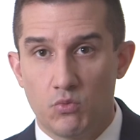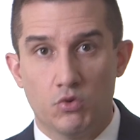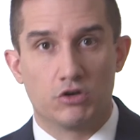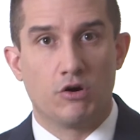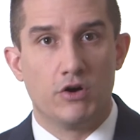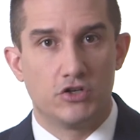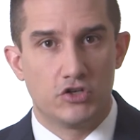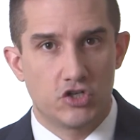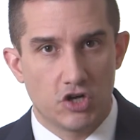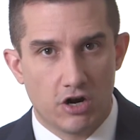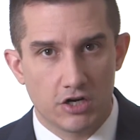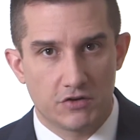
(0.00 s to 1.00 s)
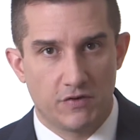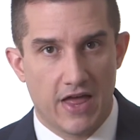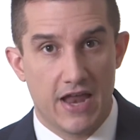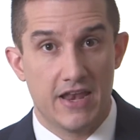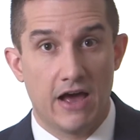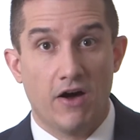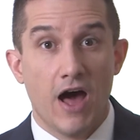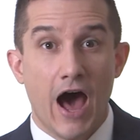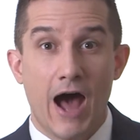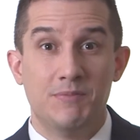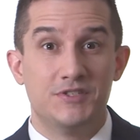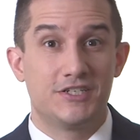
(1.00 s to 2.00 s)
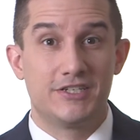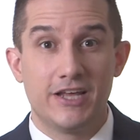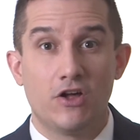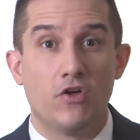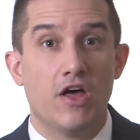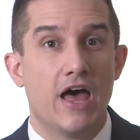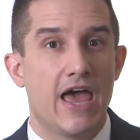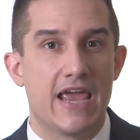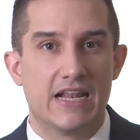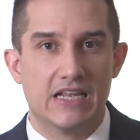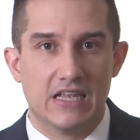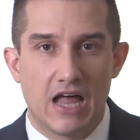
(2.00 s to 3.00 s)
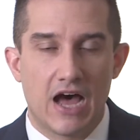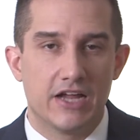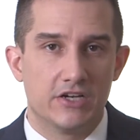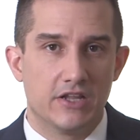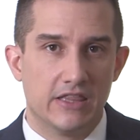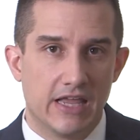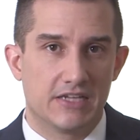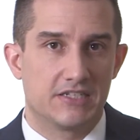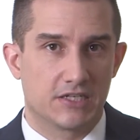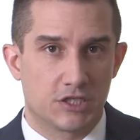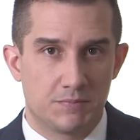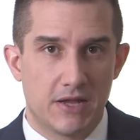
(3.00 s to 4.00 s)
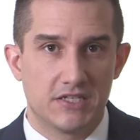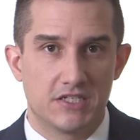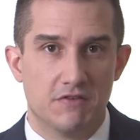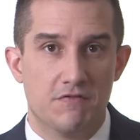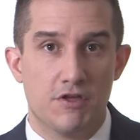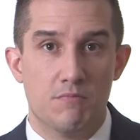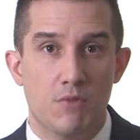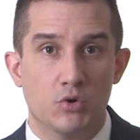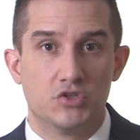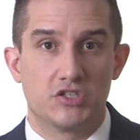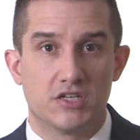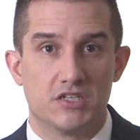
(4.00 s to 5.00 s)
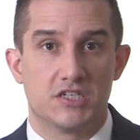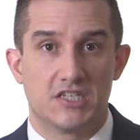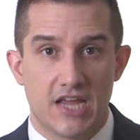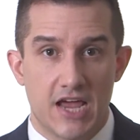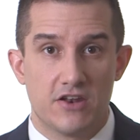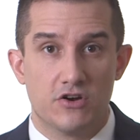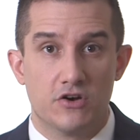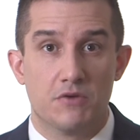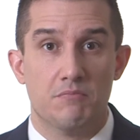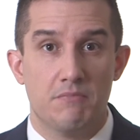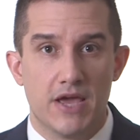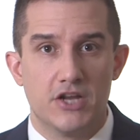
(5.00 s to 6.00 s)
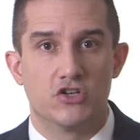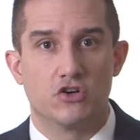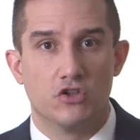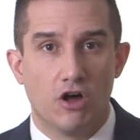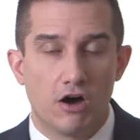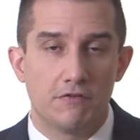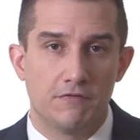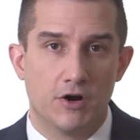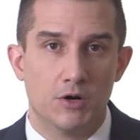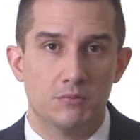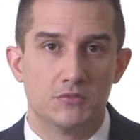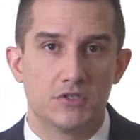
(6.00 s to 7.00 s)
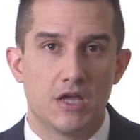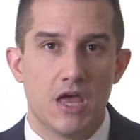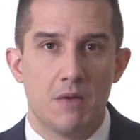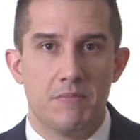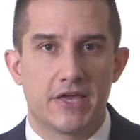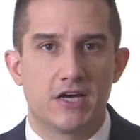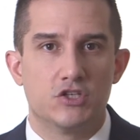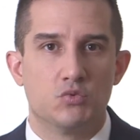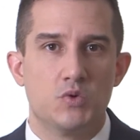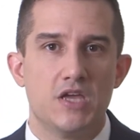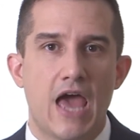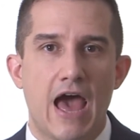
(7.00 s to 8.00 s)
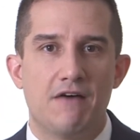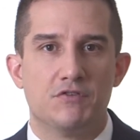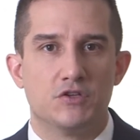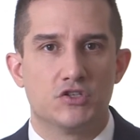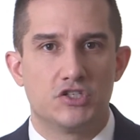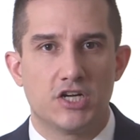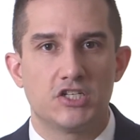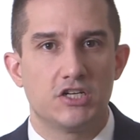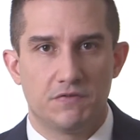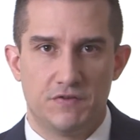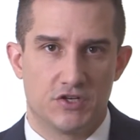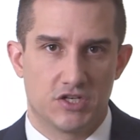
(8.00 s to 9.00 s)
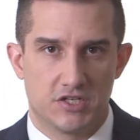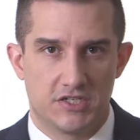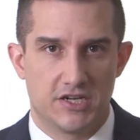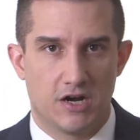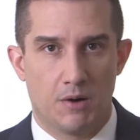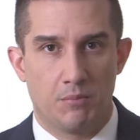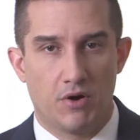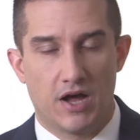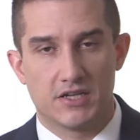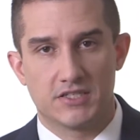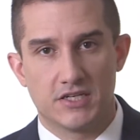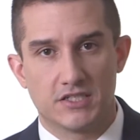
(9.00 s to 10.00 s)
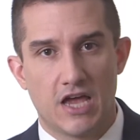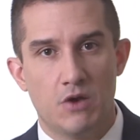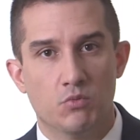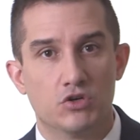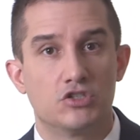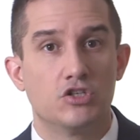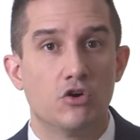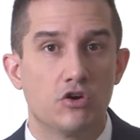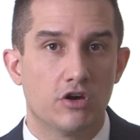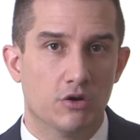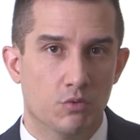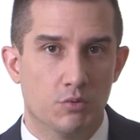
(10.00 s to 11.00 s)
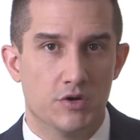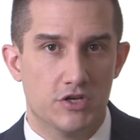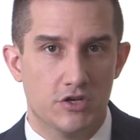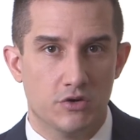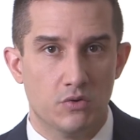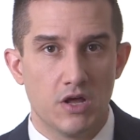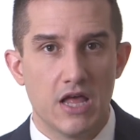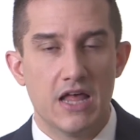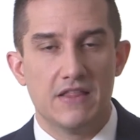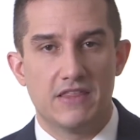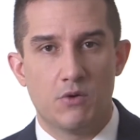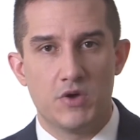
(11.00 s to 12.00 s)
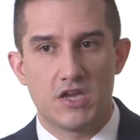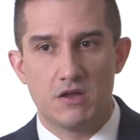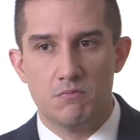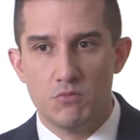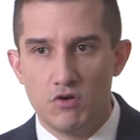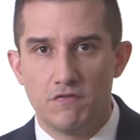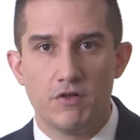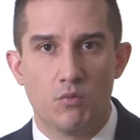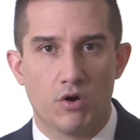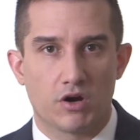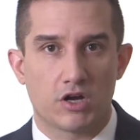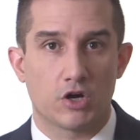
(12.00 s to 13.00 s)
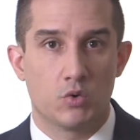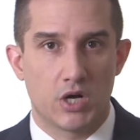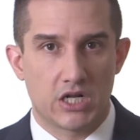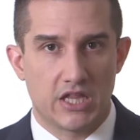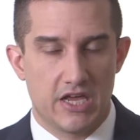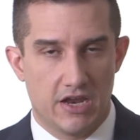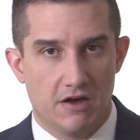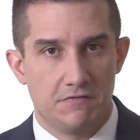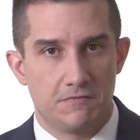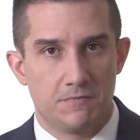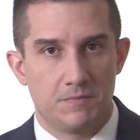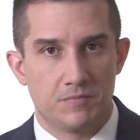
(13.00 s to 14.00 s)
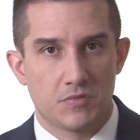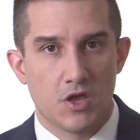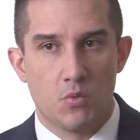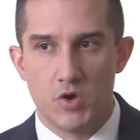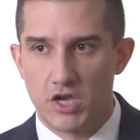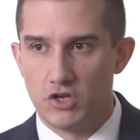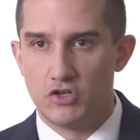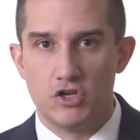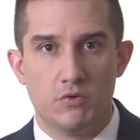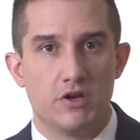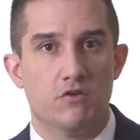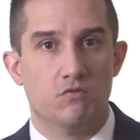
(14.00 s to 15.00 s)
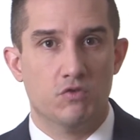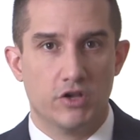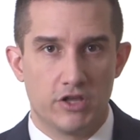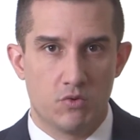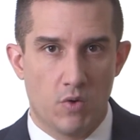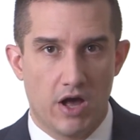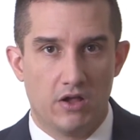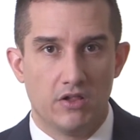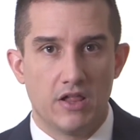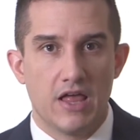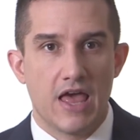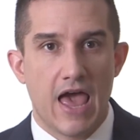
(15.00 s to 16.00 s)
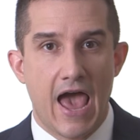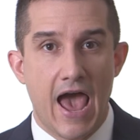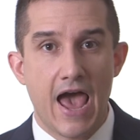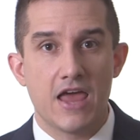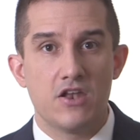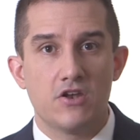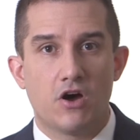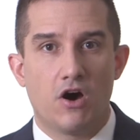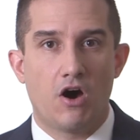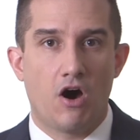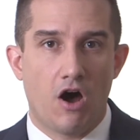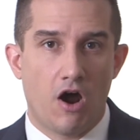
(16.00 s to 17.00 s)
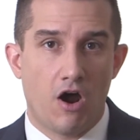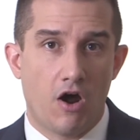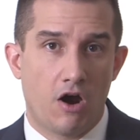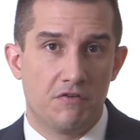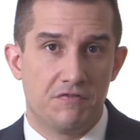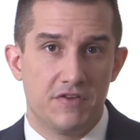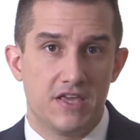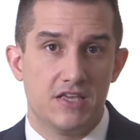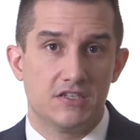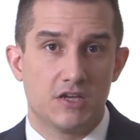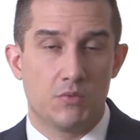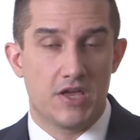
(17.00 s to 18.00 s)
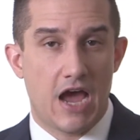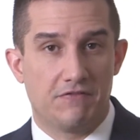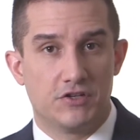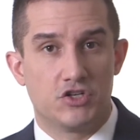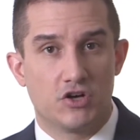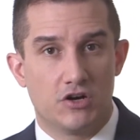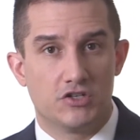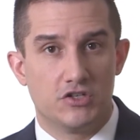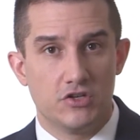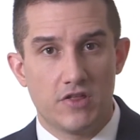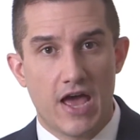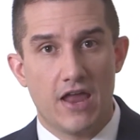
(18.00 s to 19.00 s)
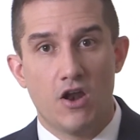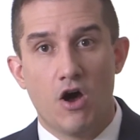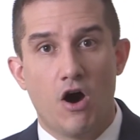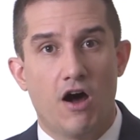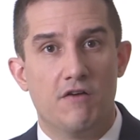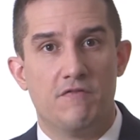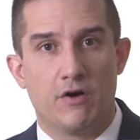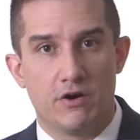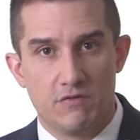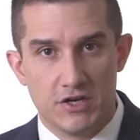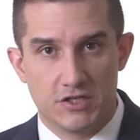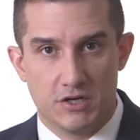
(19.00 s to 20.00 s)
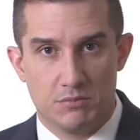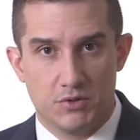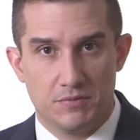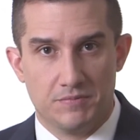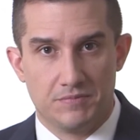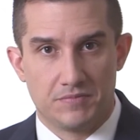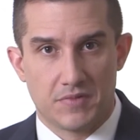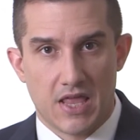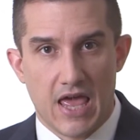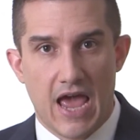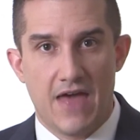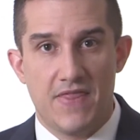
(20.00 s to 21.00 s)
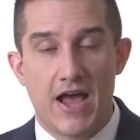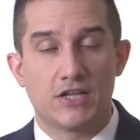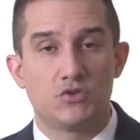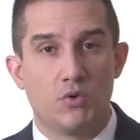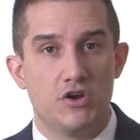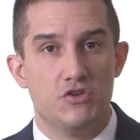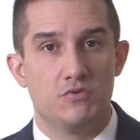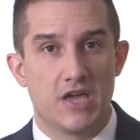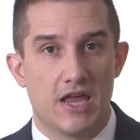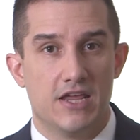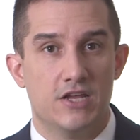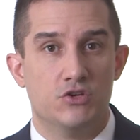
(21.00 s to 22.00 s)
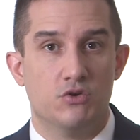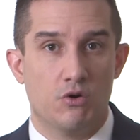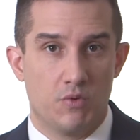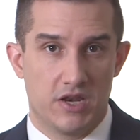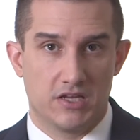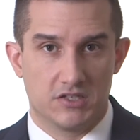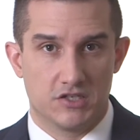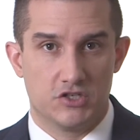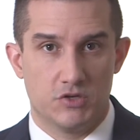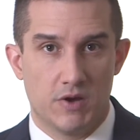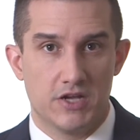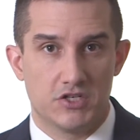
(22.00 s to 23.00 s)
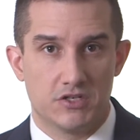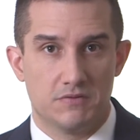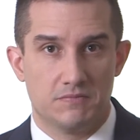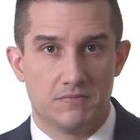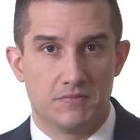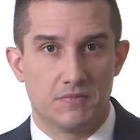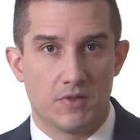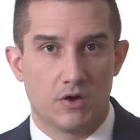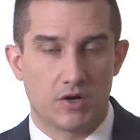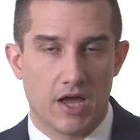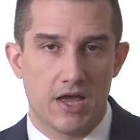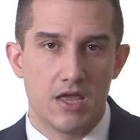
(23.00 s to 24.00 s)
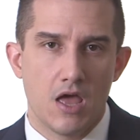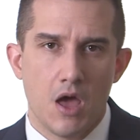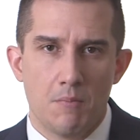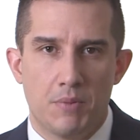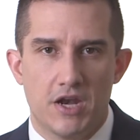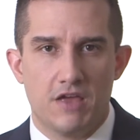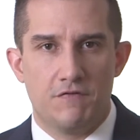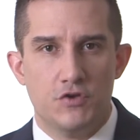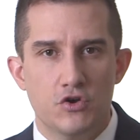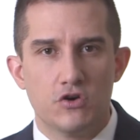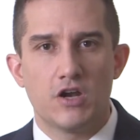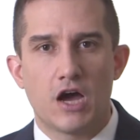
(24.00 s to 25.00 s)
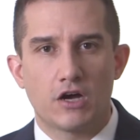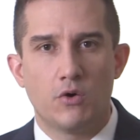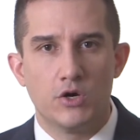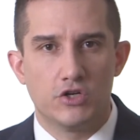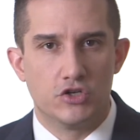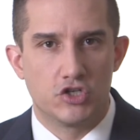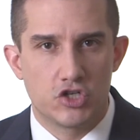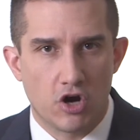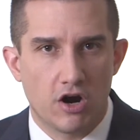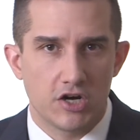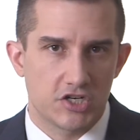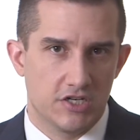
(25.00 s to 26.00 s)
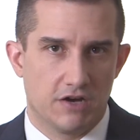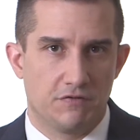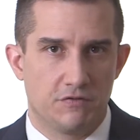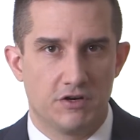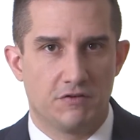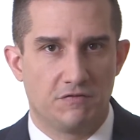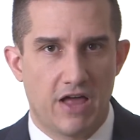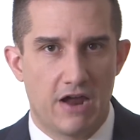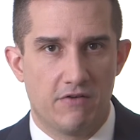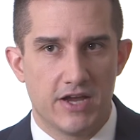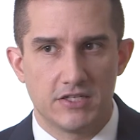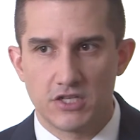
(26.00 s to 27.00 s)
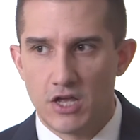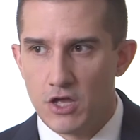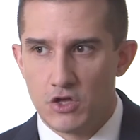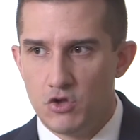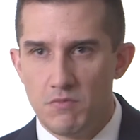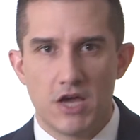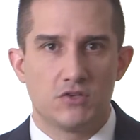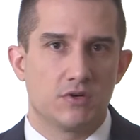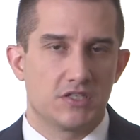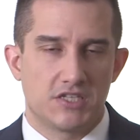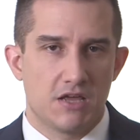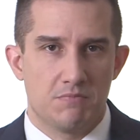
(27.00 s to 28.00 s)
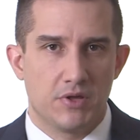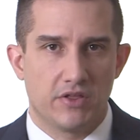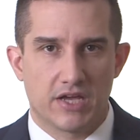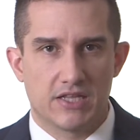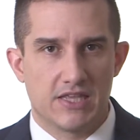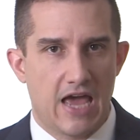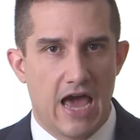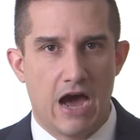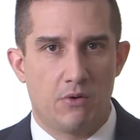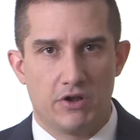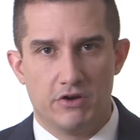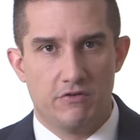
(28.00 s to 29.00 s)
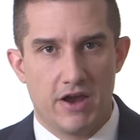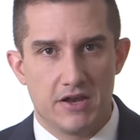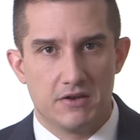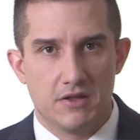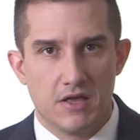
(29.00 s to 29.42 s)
we're going to charge for that. Now, I'm still a lot less expensive than most standard major law firms because we have such efficiency in our process and we're so good at what we do that we can move the work quickly enough, we can do it really well, and our fees that we have to charge to do that are very reasonable. And that's where you get into a winning situation. Okay? But if you're not going to charge enough for your flat rates, you may as well stay billing at the hourly rate,